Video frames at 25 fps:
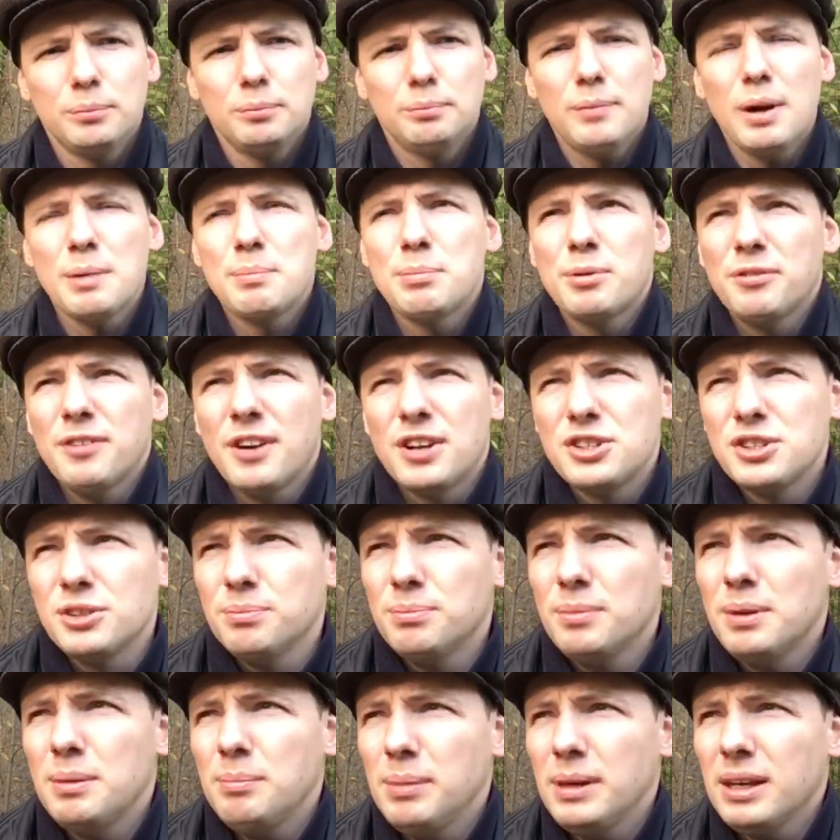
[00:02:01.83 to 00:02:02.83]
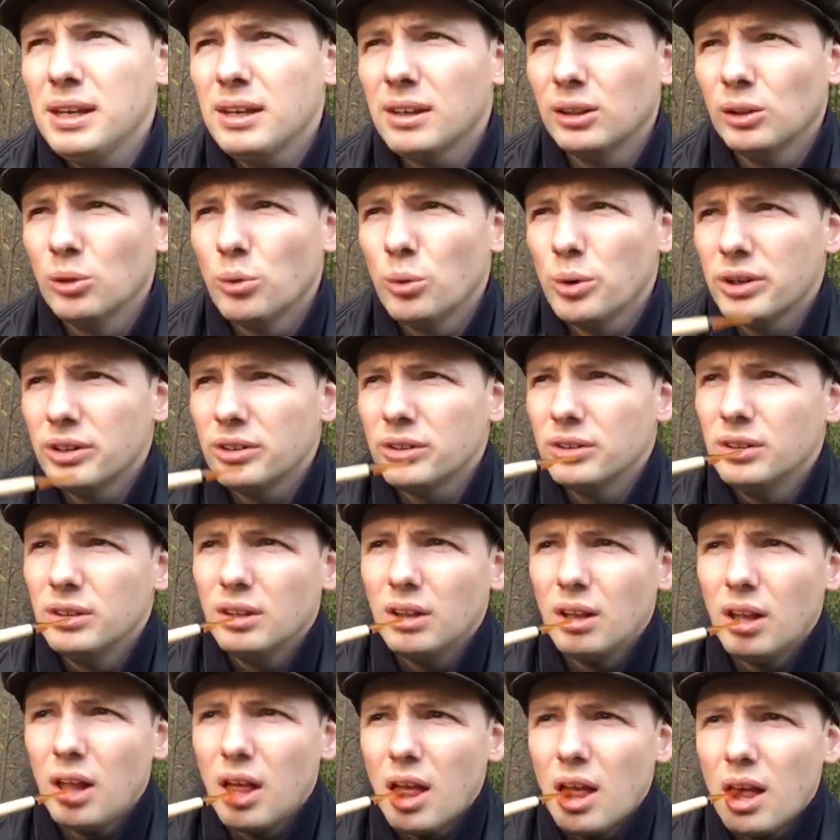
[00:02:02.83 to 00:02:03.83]
my profession, me being a lawyer,
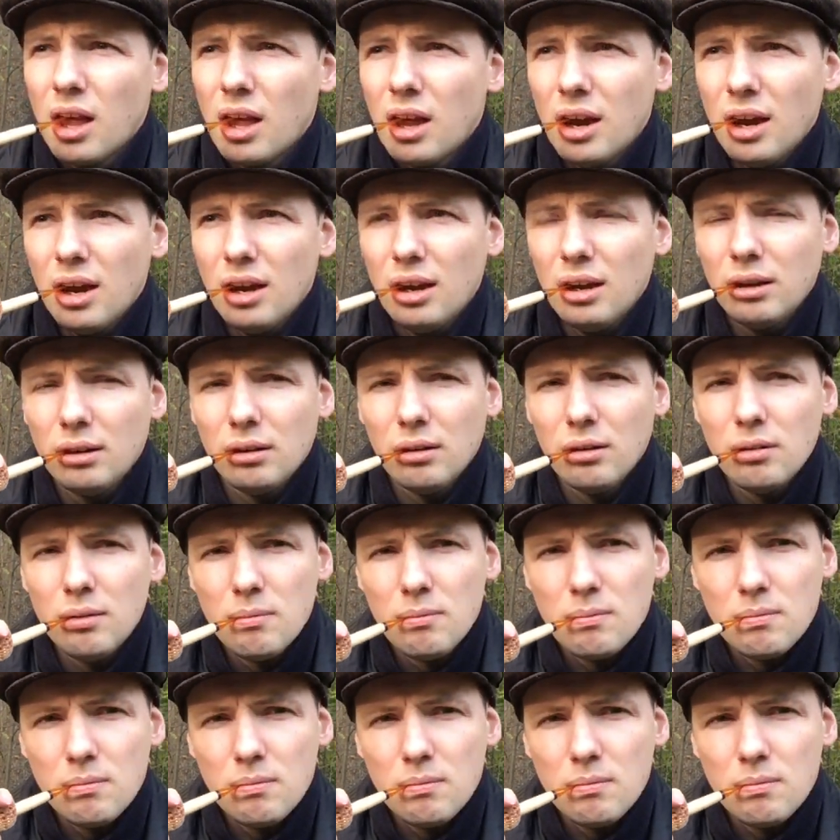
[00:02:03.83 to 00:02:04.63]
and